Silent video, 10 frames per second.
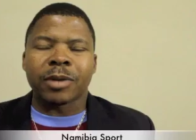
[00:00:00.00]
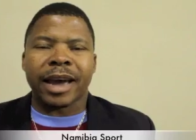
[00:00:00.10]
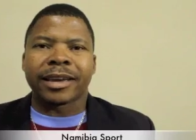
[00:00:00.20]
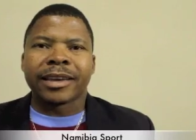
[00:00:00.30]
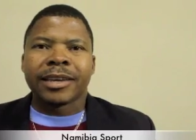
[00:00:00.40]

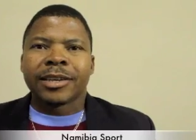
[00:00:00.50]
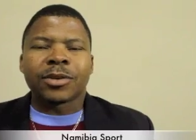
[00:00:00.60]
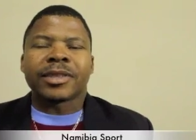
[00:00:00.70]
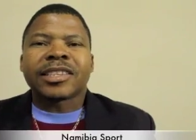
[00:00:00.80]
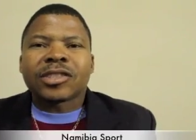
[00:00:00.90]
Right.
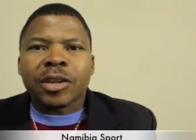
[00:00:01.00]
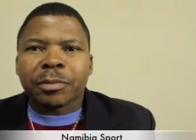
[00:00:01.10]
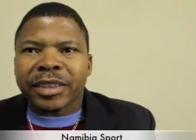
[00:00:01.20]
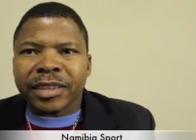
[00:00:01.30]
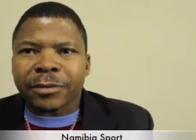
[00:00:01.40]
So this is not
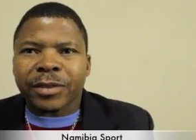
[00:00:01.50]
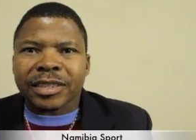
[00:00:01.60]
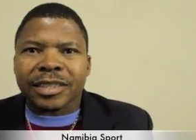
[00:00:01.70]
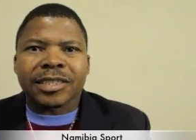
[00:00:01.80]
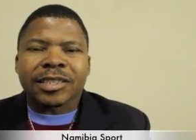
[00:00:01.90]
bad
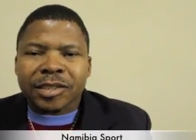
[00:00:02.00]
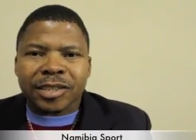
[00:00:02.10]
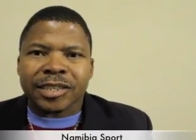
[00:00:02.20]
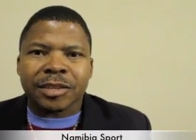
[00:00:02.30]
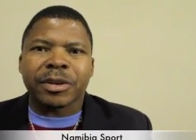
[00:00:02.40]
referees. It's
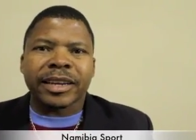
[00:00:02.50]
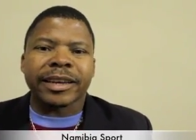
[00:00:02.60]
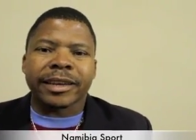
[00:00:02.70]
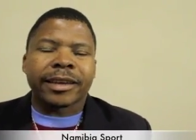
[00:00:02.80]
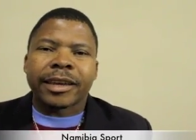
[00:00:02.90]
just seemingly